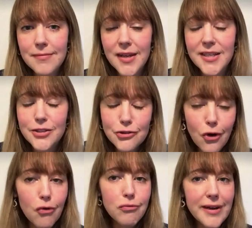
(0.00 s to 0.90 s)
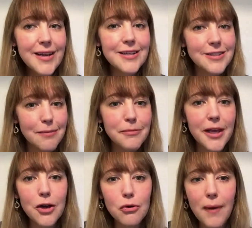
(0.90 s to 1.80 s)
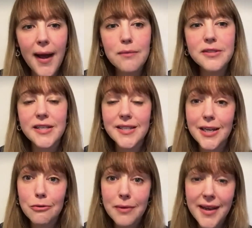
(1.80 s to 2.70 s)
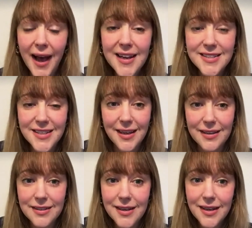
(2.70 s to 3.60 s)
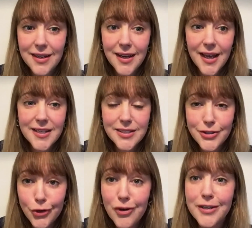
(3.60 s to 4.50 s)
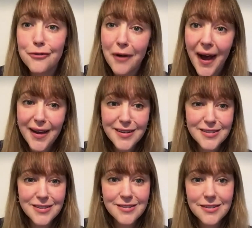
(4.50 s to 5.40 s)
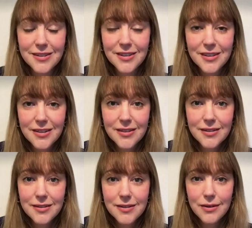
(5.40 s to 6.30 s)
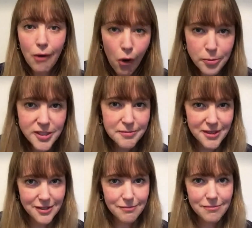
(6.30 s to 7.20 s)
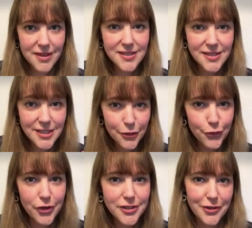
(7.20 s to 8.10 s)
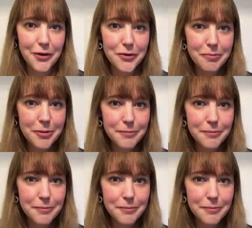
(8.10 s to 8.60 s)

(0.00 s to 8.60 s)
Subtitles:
It's not really something grounded in reality, in solid facts. Optimism is different to hope.